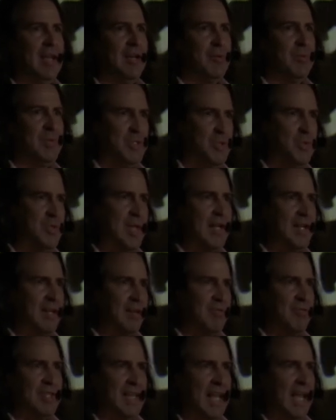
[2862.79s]
Uh, we do that
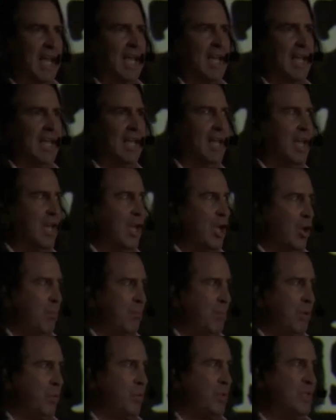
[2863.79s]
every day,
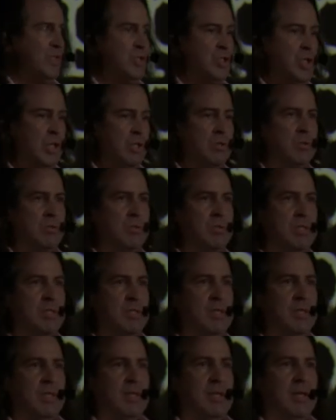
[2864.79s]
but we
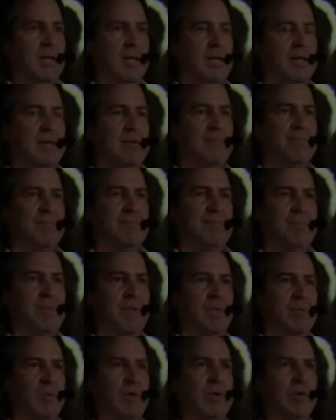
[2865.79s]
don't, um,
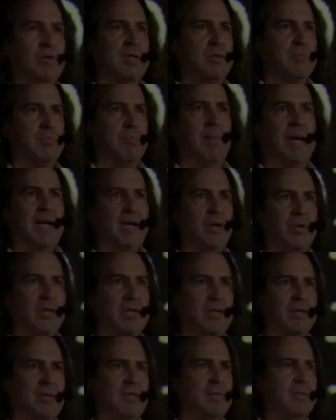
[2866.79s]
we don't uh,
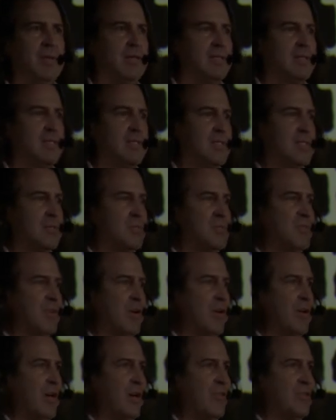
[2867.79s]
migrate email systems
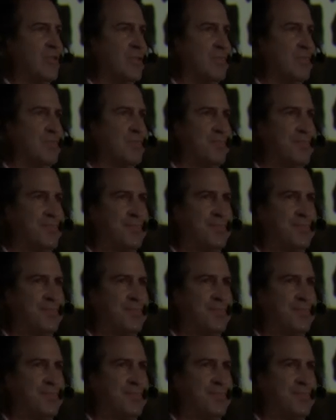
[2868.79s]
very often.